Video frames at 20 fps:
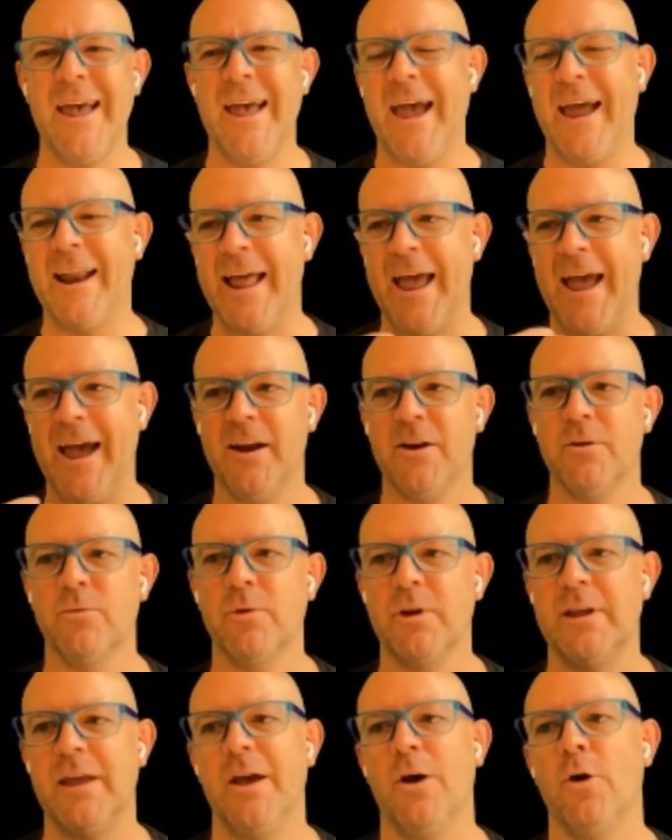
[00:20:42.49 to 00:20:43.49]
And how do
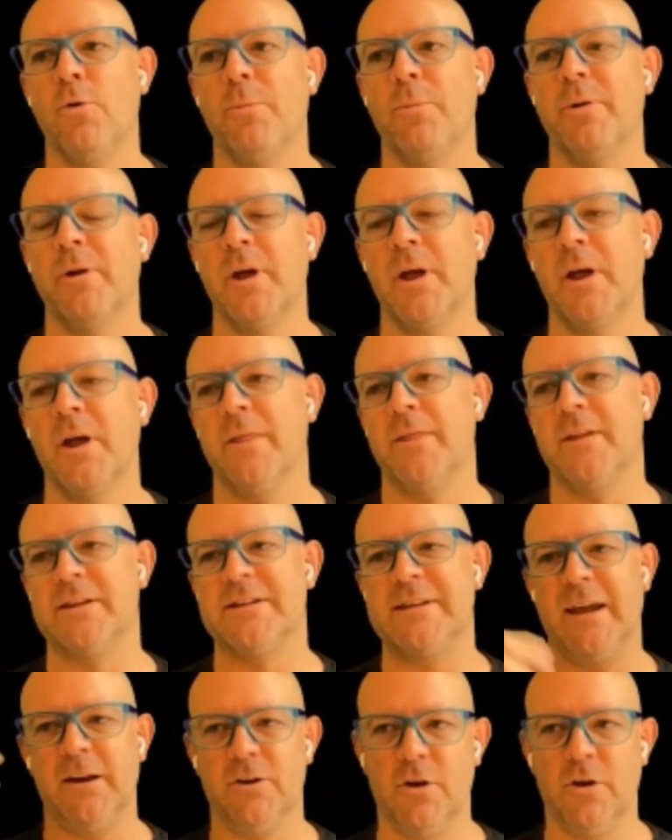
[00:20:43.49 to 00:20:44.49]
we help the
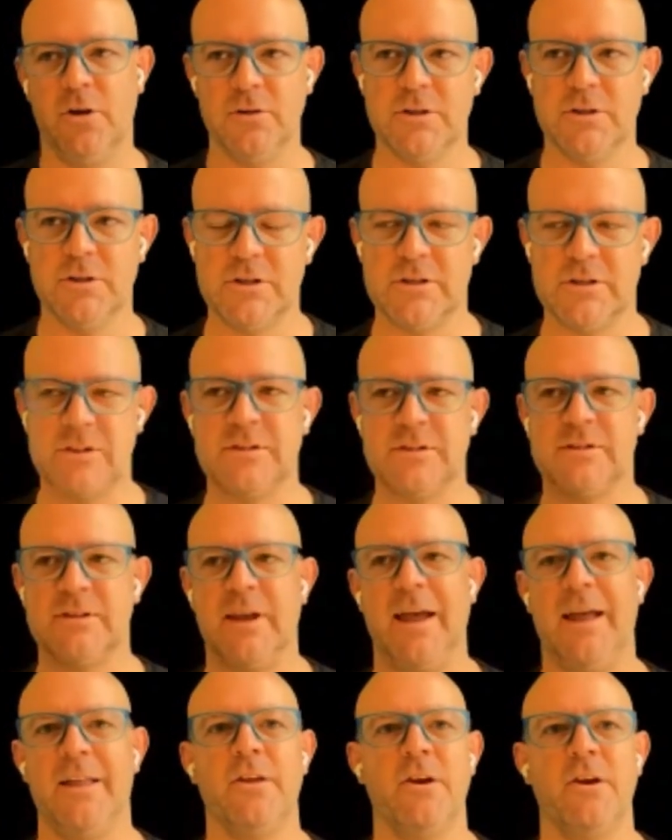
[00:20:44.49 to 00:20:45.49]
technologists
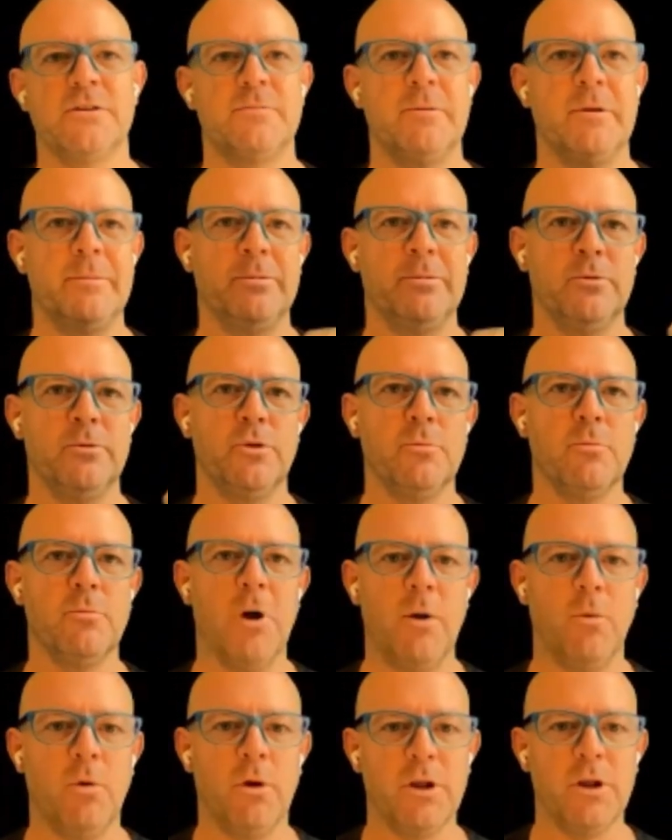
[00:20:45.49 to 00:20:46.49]
and those people who
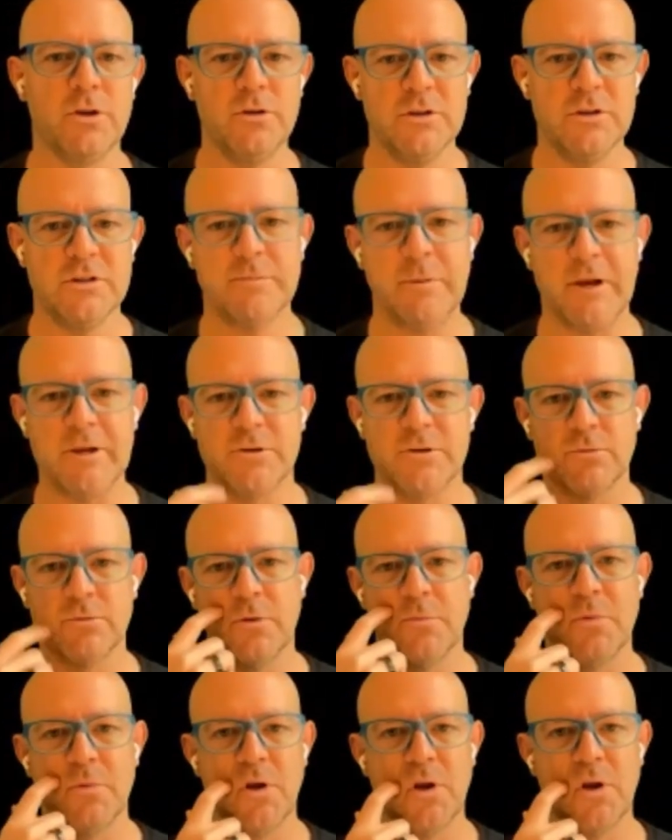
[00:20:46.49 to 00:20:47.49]
might want to use spatial
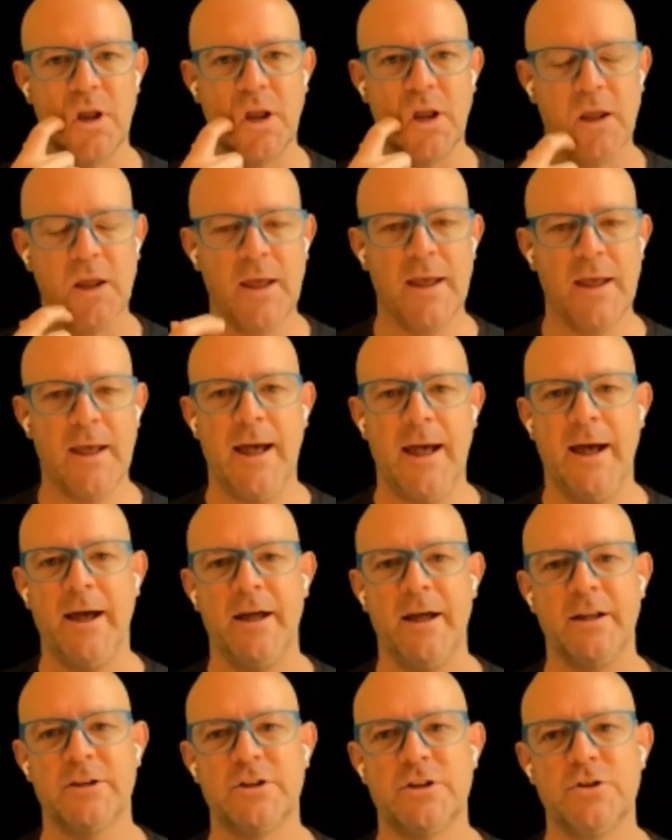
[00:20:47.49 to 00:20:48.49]
computing
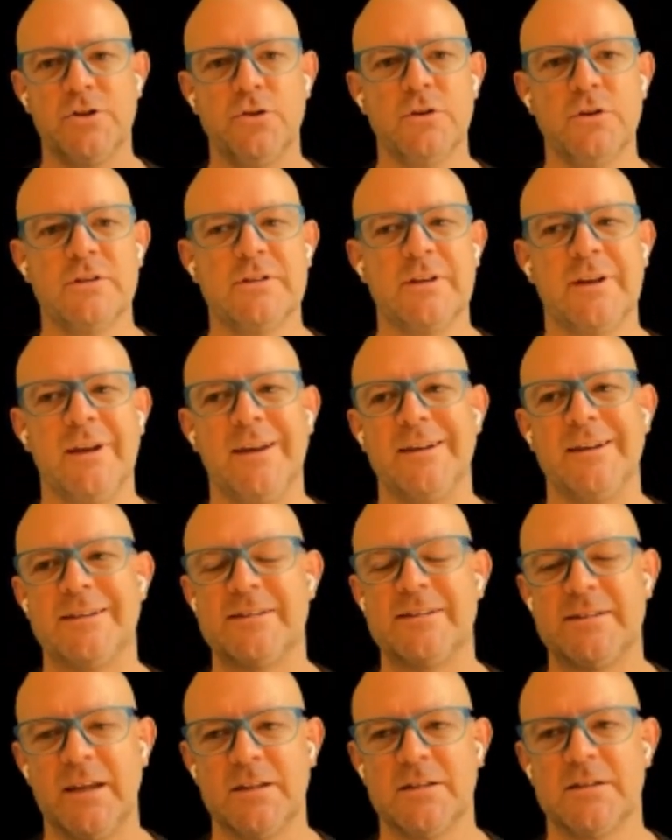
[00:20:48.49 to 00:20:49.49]
to use it in a
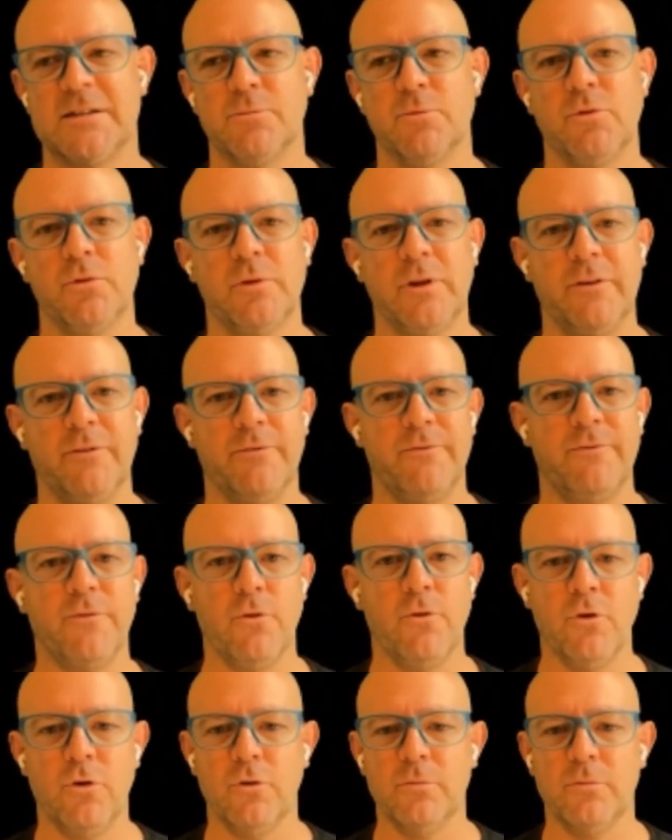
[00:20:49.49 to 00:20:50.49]
sensible,
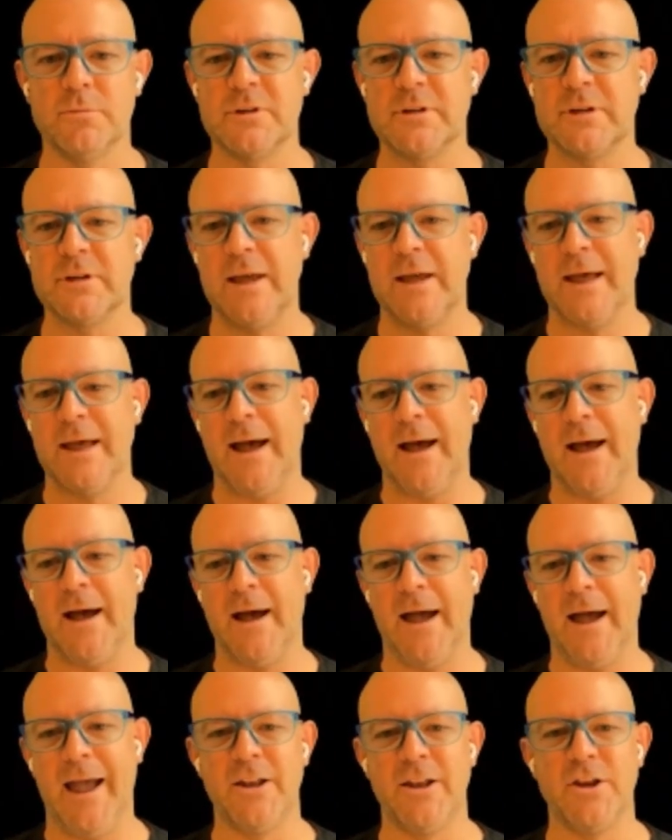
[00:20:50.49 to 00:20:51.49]
informed,
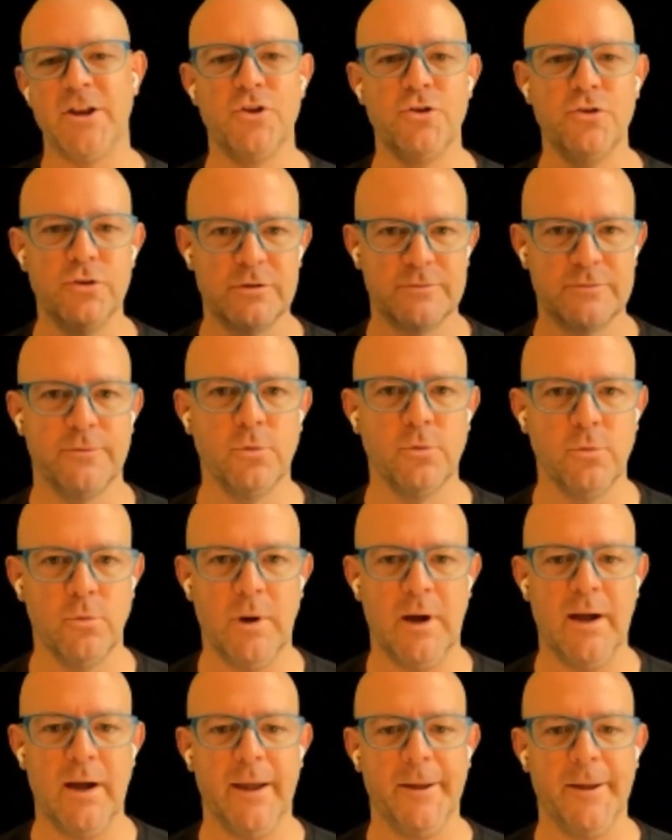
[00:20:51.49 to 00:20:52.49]
and useful
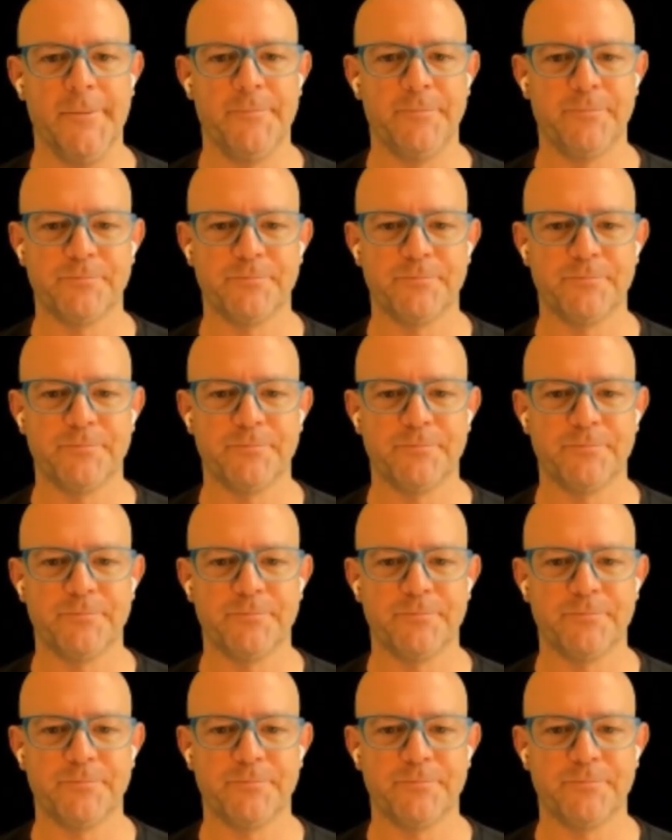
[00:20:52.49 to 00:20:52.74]
way?